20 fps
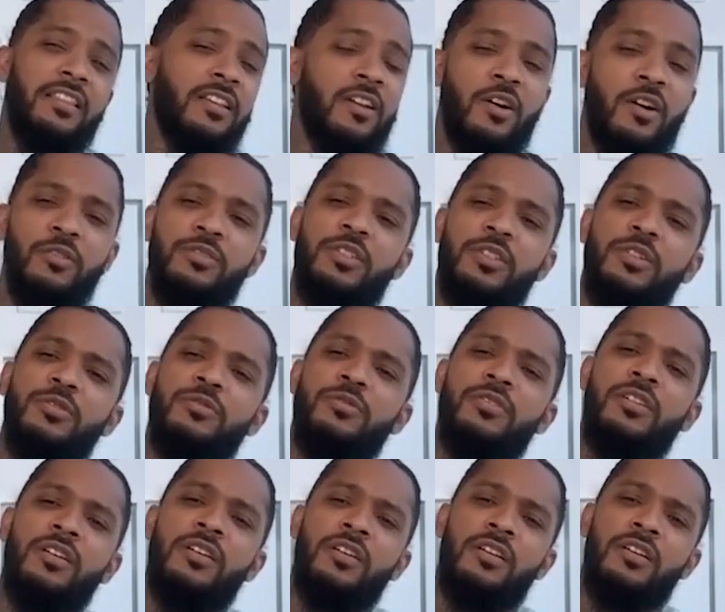not the
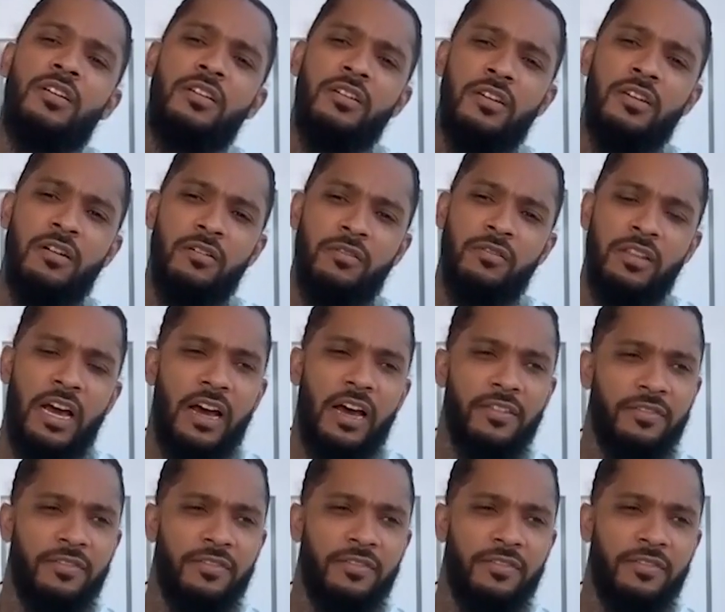go-to. You know,